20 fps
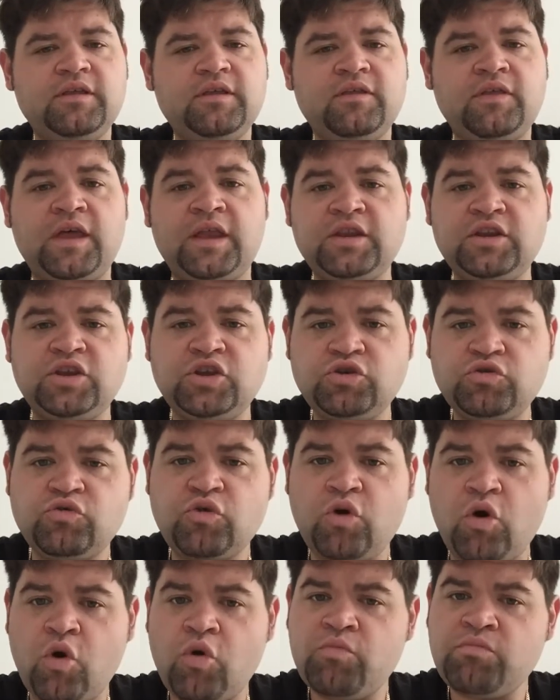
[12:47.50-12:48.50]
then
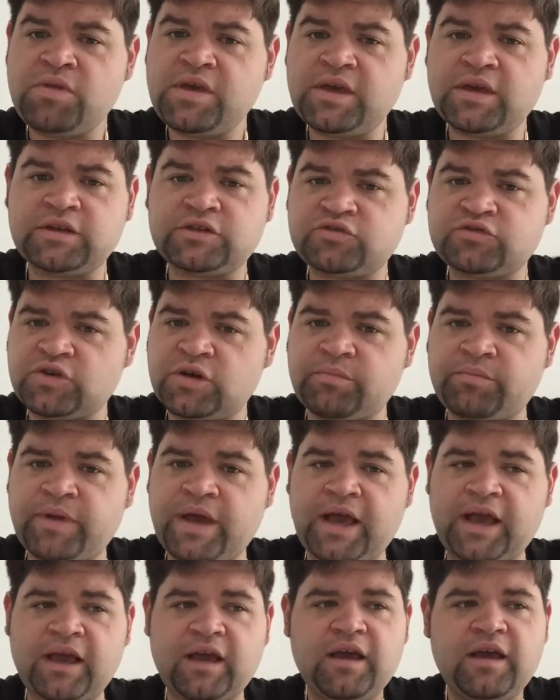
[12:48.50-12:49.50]
you owe me a trip
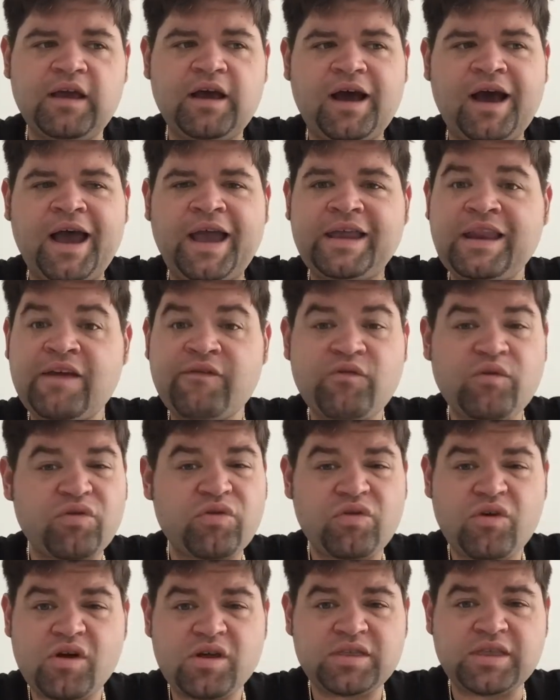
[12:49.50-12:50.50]
back. I never
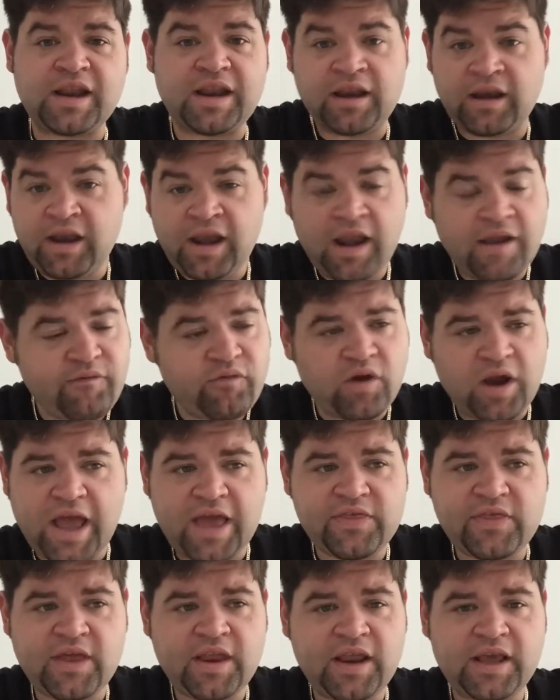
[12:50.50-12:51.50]
thought that, and I never
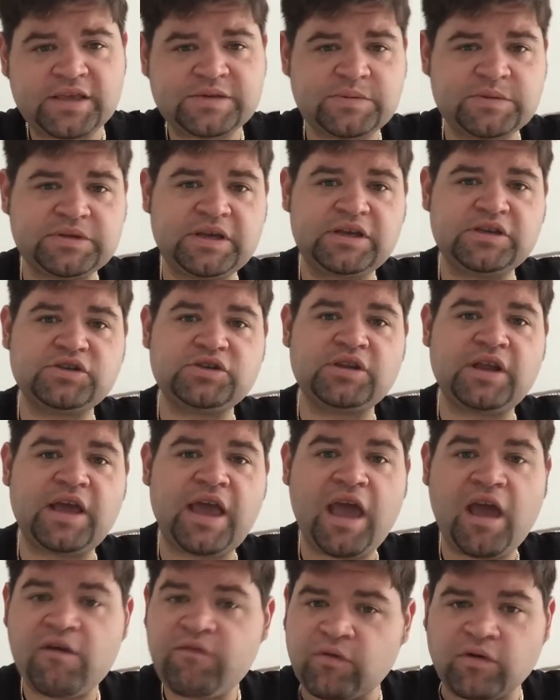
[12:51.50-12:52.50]
had that expectation
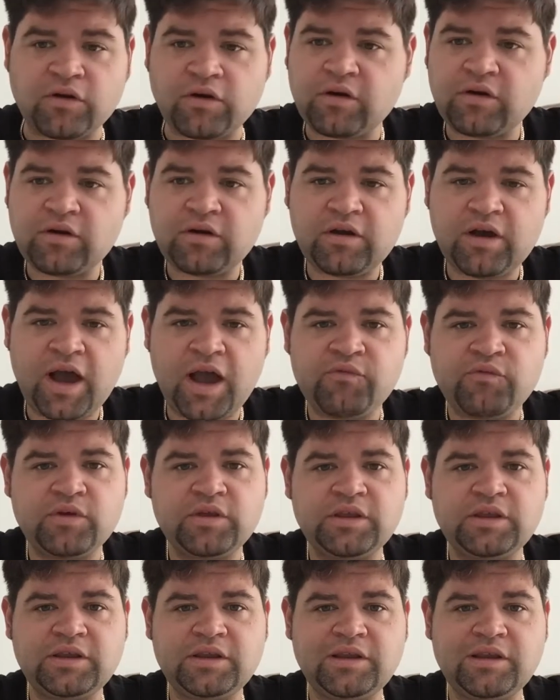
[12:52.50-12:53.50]
ever. I
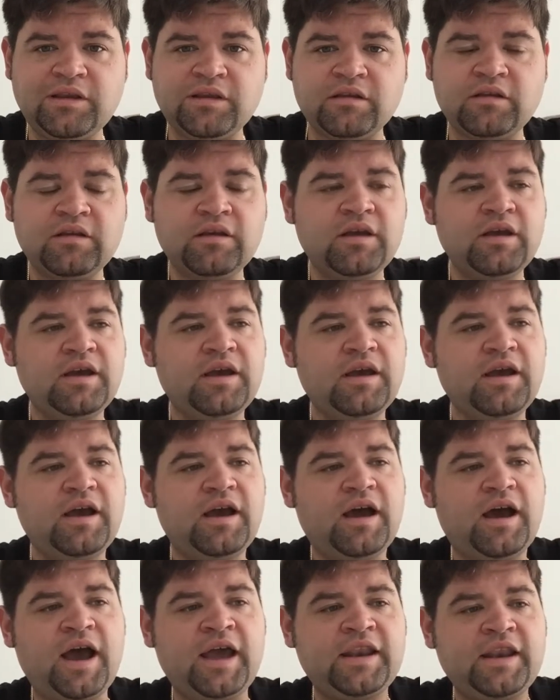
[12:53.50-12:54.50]
really didn't.
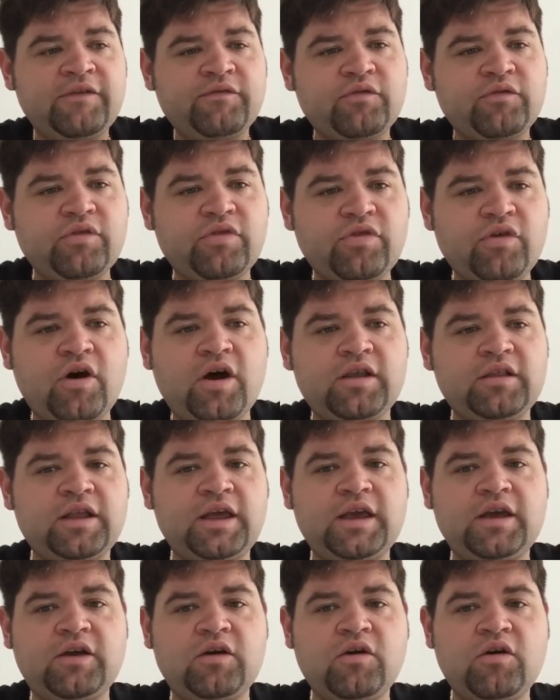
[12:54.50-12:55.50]
I never thought
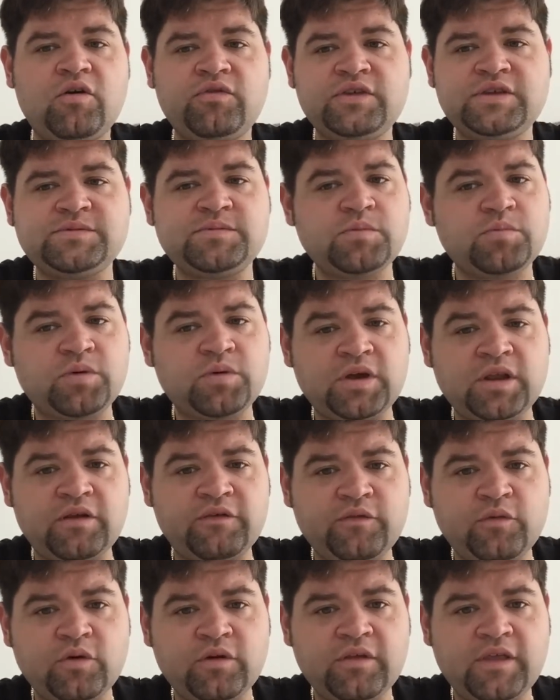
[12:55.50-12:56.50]
like, oh, these people can
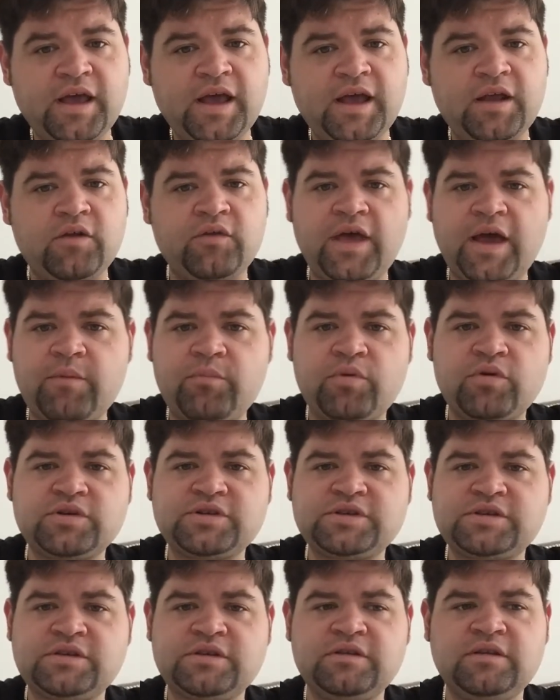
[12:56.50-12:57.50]
afford that, or that
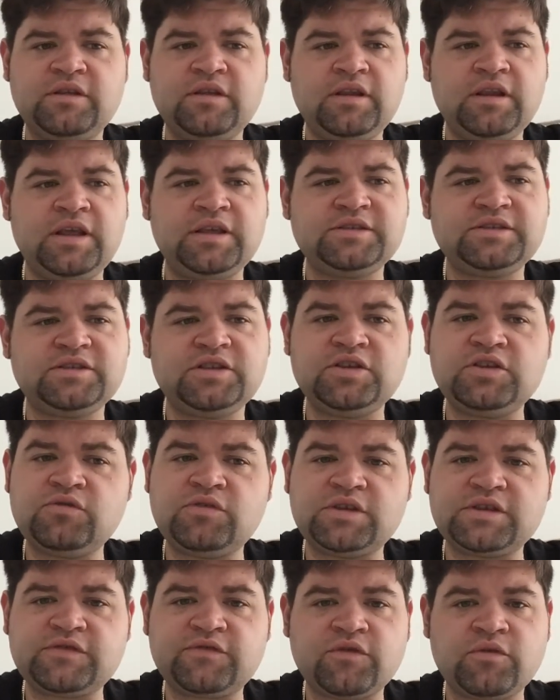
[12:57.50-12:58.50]
person needs to do
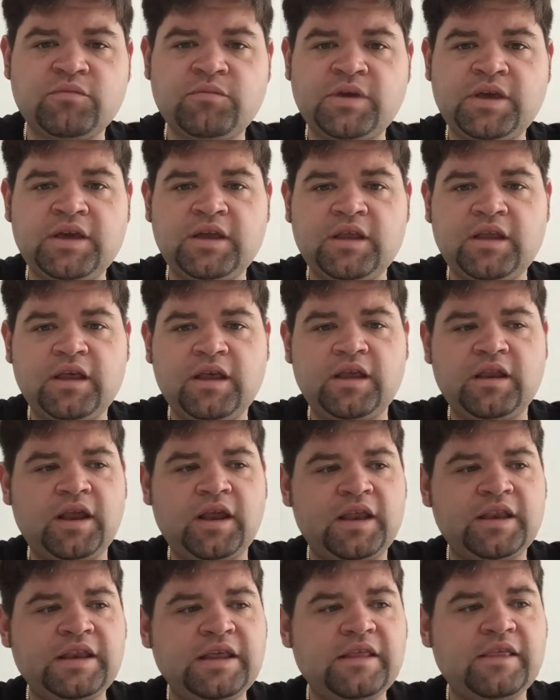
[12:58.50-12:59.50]
this for me, and
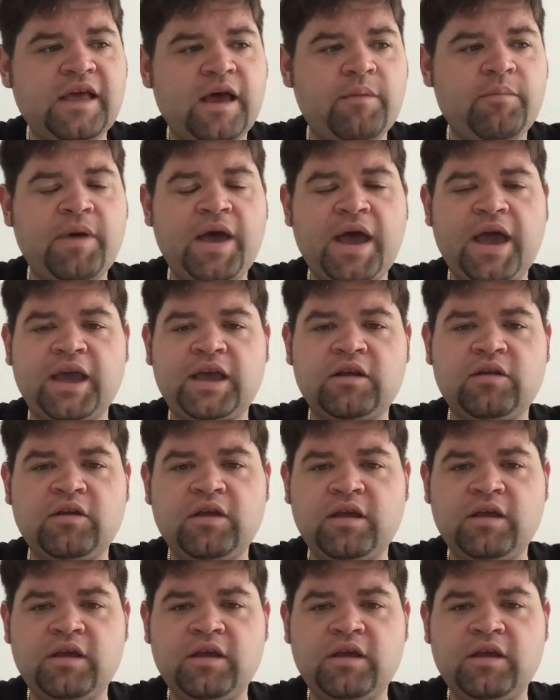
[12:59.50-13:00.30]
I need that back, that